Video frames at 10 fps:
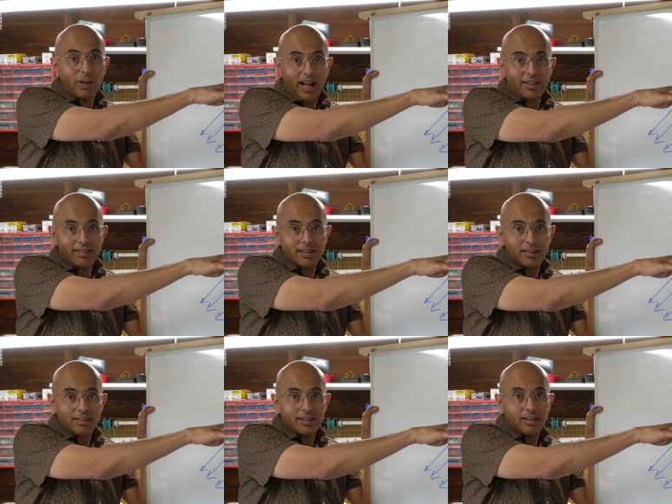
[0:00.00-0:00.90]
fast.
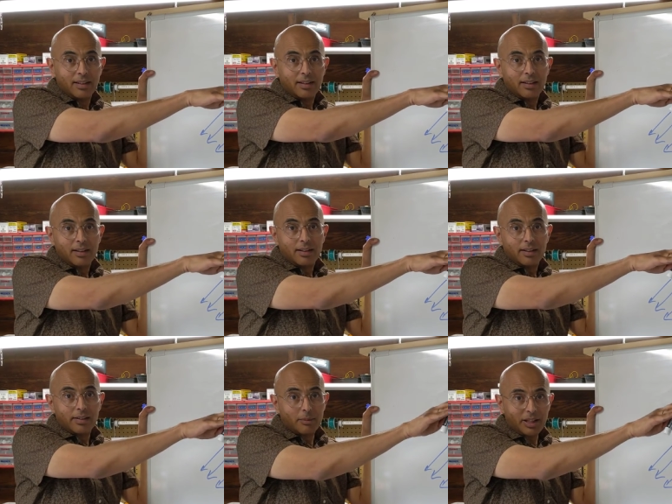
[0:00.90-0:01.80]

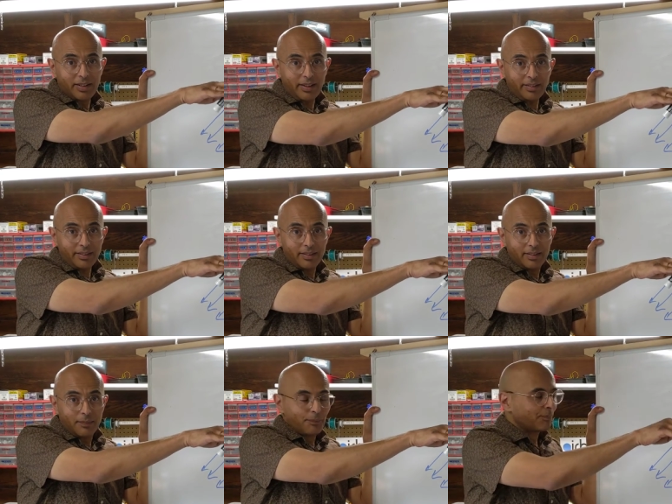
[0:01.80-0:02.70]
Does that make sense? Mm -hmm.